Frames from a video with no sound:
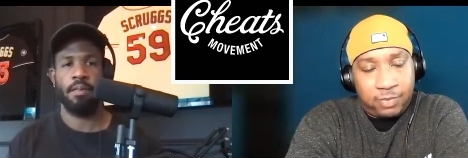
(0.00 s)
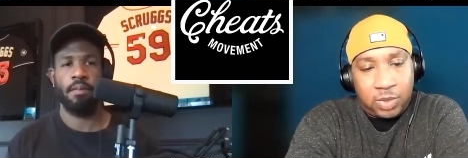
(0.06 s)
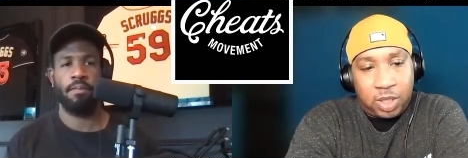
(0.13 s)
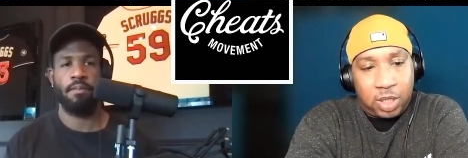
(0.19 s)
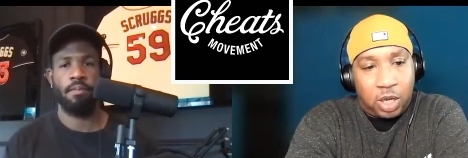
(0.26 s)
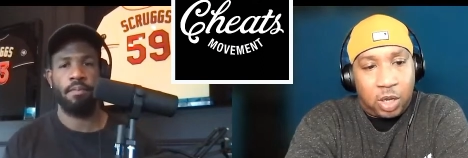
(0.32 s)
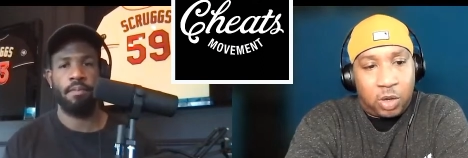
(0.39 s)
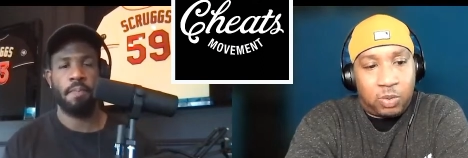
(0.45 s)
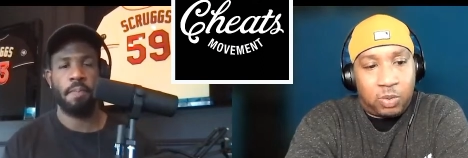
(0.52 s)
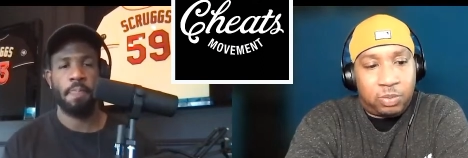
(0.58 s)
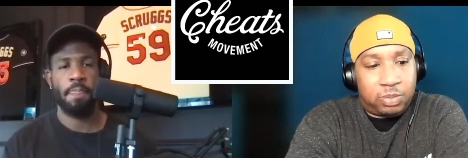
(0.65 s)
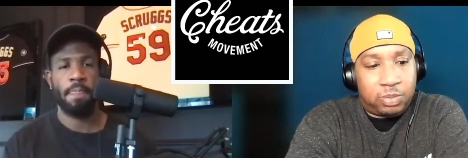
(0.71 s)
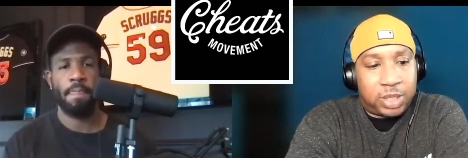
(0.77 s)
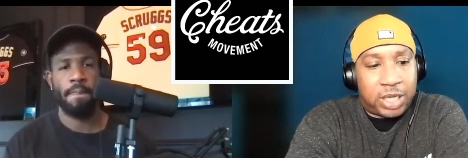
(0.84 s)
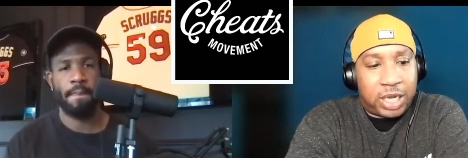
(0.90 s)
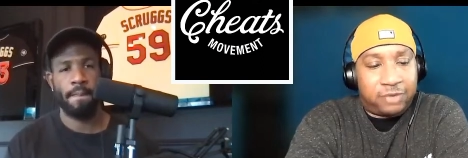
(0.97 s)
Speaker 1: you know,
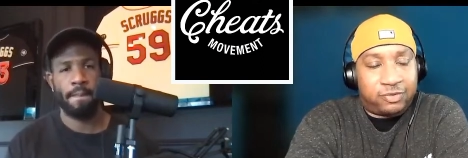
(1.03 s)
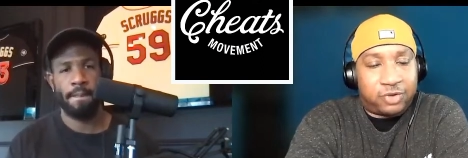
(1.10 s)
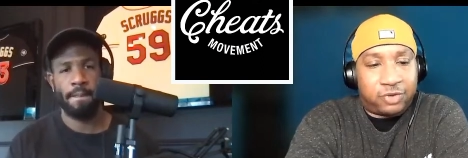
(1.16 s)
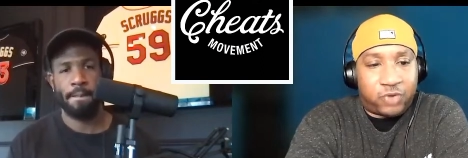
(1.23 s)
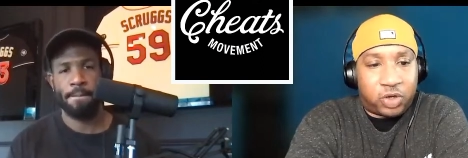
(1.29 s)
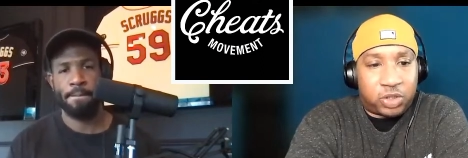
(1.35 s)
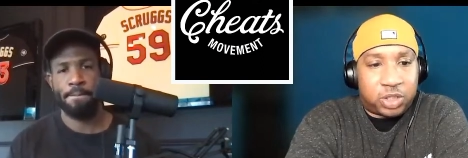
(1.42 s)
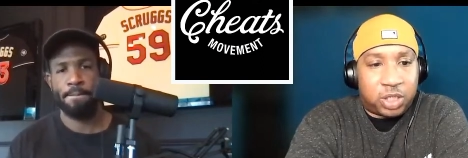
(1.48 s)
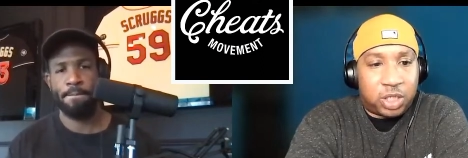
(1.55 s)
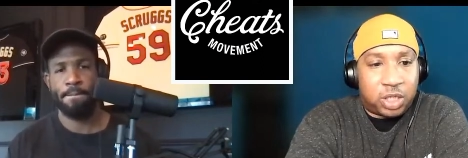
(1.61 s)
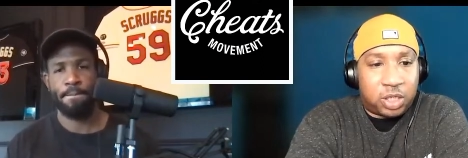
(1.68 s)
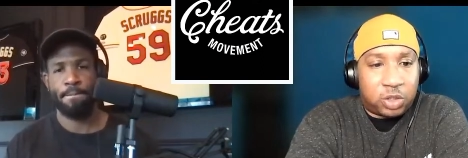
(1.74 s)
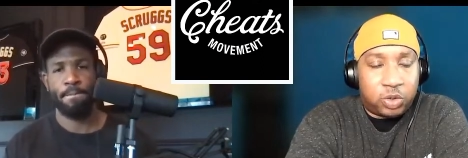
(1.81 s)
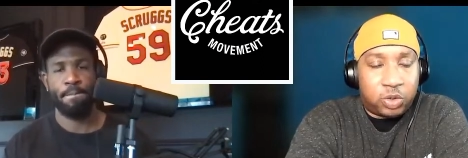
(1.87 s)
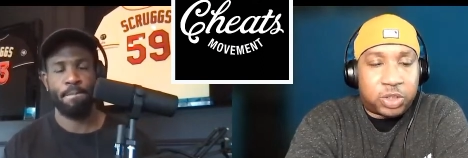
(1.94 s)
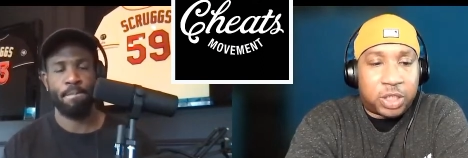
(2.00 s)
kind of diversity,
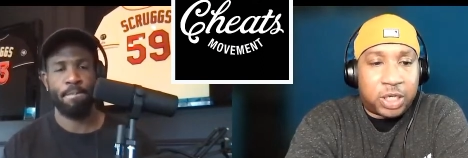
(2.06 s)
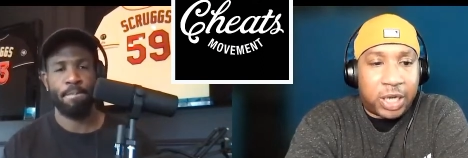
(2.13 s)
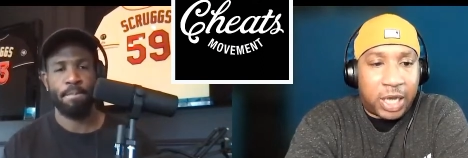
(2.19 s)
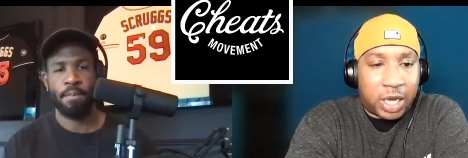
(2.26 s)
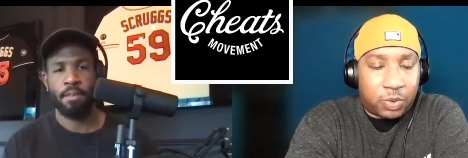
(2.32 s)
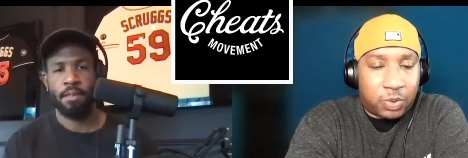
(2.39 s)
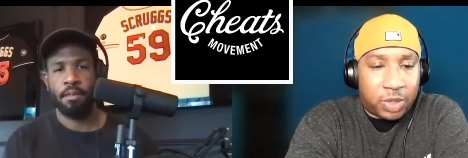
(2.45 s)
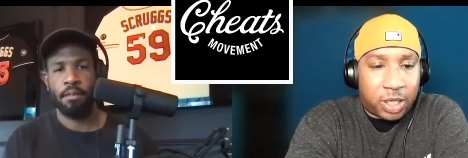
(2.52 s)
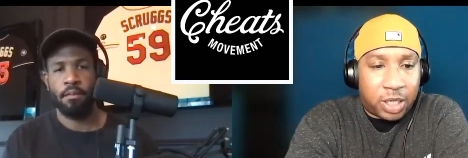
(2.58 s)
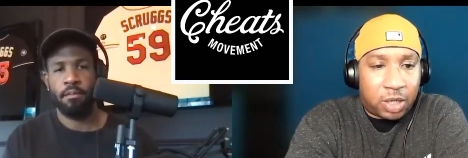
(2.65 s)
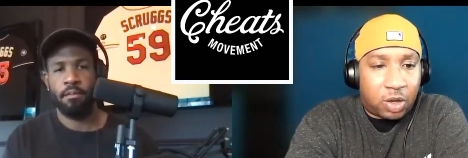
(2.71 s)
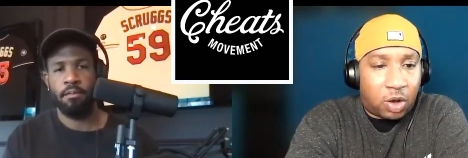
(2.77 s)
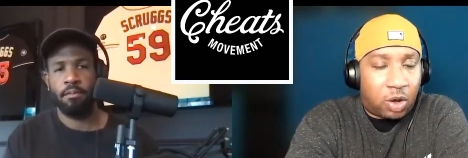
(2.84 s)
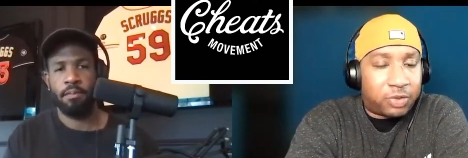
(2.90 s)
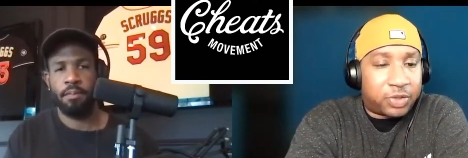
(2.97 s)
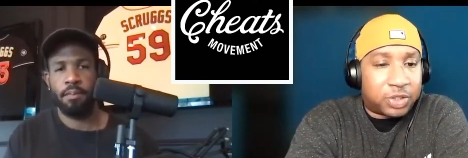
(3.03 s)
inclusion, and equity,
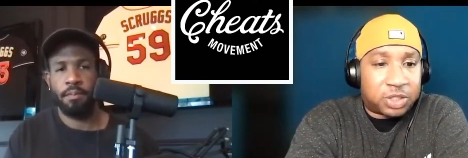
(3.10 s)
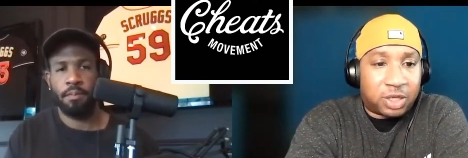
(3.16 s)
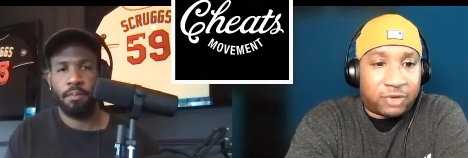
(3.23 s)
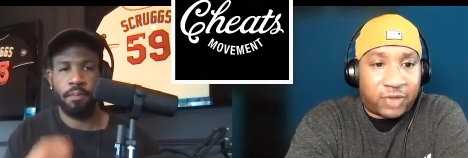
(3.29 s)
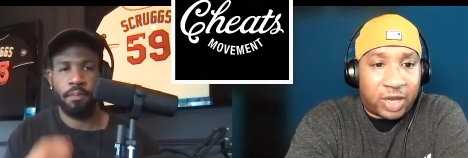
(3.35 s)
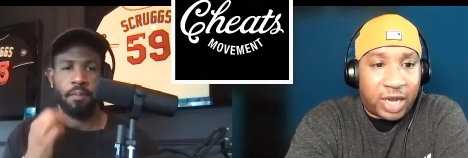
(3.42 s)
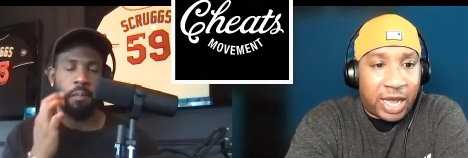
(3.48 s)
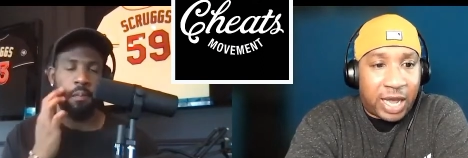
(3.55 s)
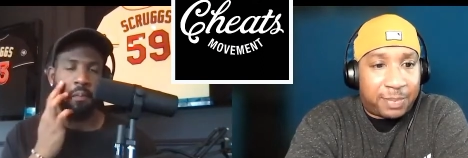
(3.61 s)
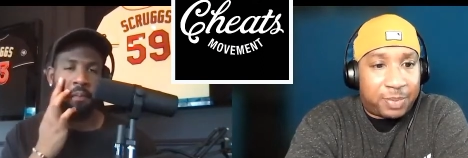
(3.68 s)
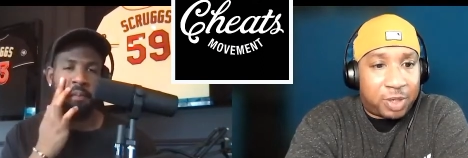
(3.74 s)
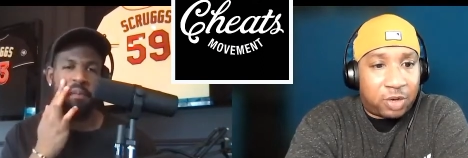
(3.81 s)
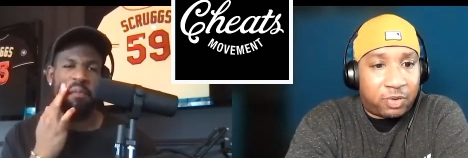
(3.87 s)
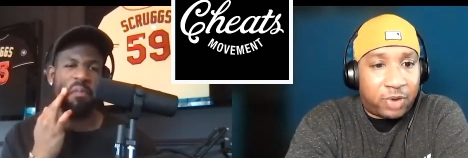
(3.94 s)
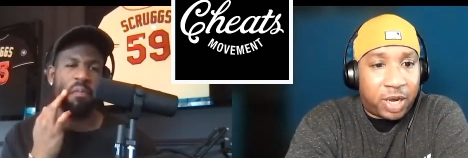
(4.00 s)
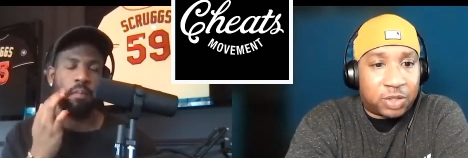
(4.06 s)
all the stuff that
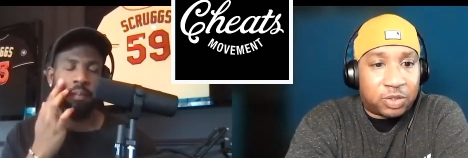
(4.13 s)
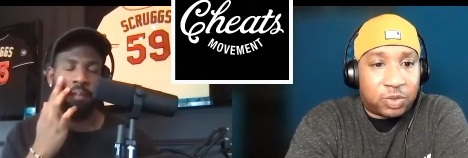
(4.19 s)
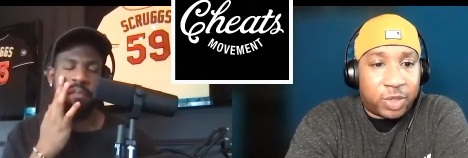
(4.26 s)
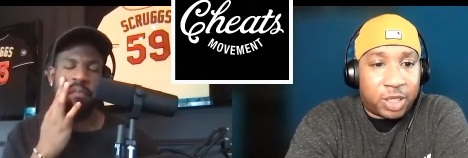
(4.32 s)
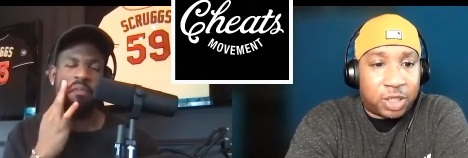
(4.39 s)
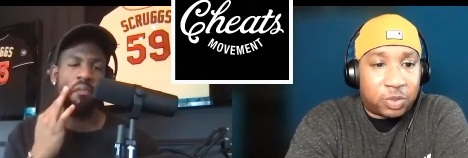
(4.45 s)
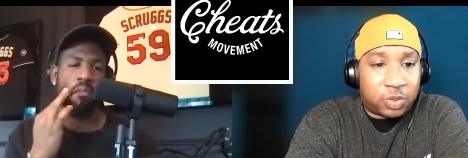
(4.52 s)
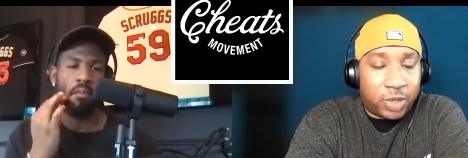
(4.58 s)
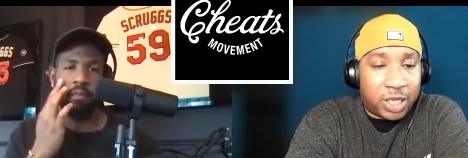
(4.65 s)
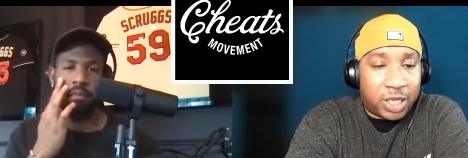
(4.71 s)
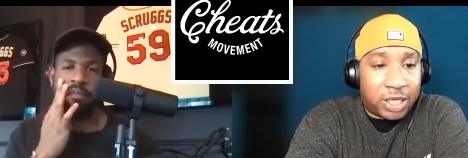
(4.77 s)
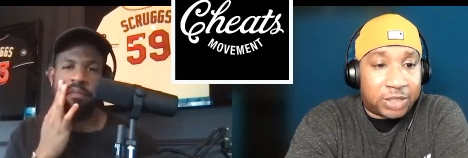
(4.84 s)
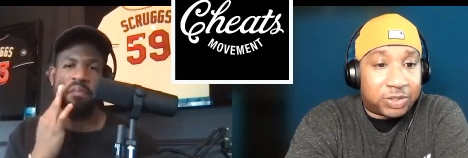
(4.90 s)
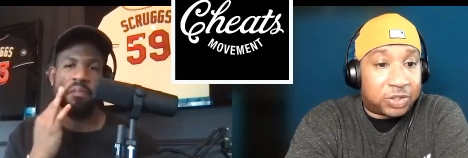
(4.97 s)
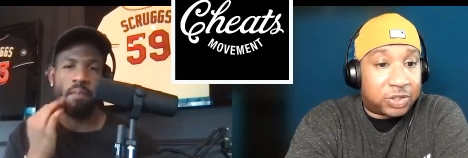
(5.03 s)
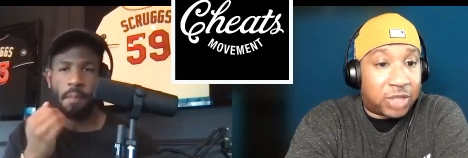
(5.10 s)
happened around 2020
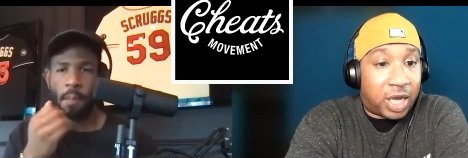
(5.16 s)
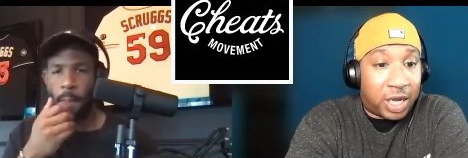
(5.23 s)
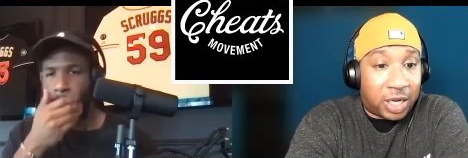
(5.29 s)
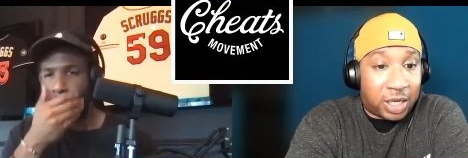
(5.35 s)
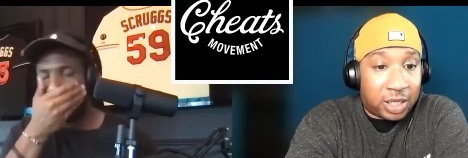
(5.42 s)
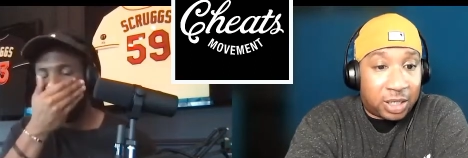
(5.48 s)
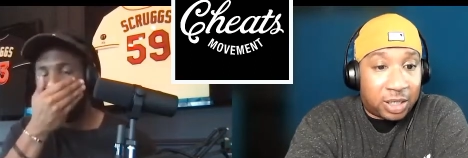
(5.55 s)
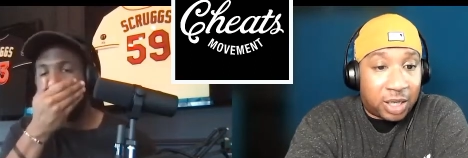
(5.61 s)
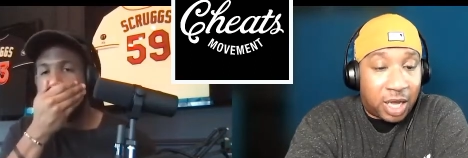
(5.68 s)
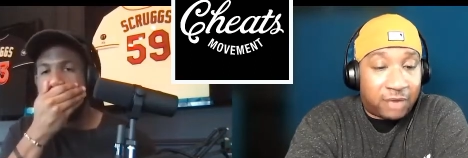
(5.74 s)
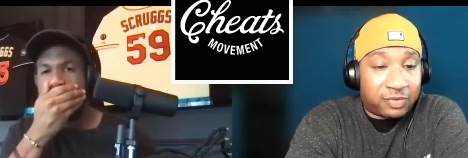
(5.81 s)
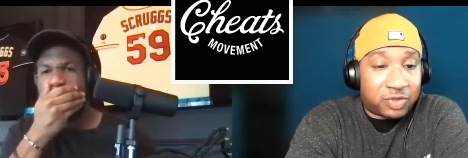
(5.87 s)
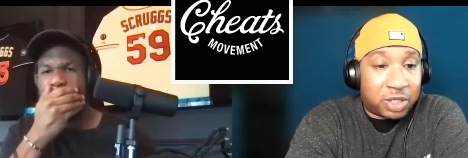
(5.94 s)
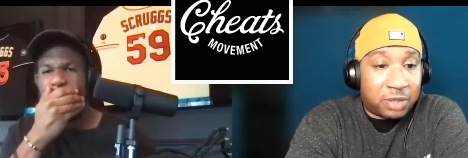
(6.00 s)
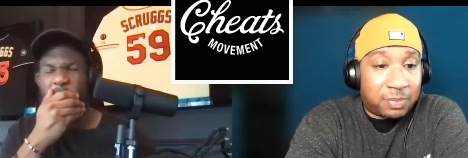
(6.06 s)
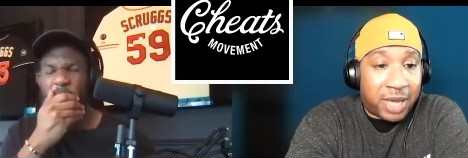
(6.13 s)
in society
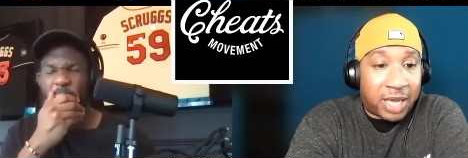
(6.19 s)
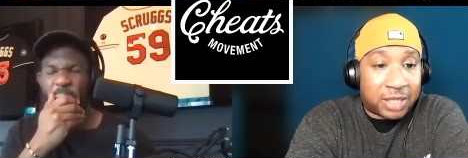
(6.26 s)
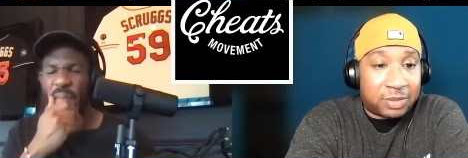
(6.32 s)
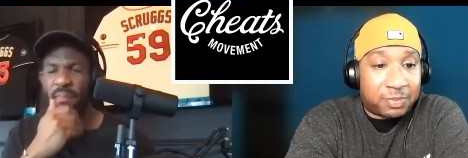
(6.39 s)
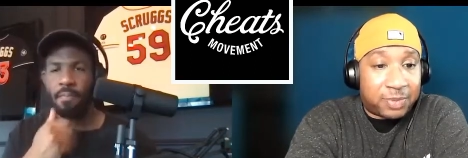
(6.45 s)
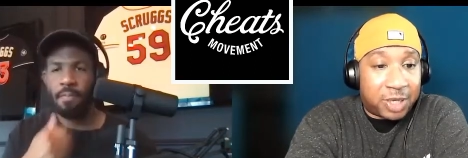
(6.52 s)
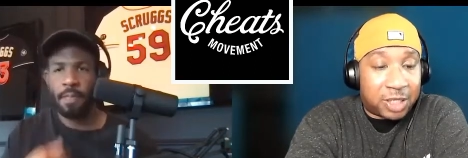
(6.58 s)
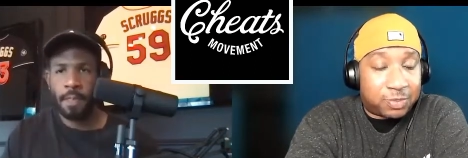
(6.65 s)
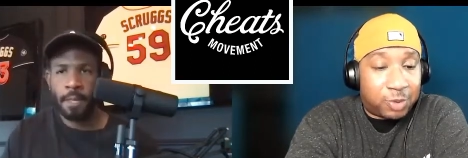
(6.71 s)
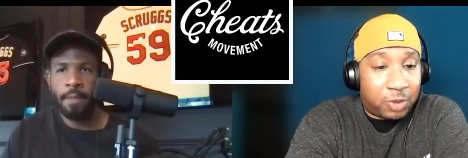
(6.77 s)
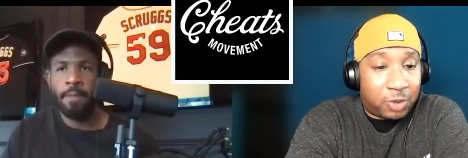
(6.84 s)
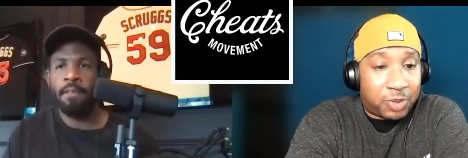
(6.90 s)
obviously impacted baseball.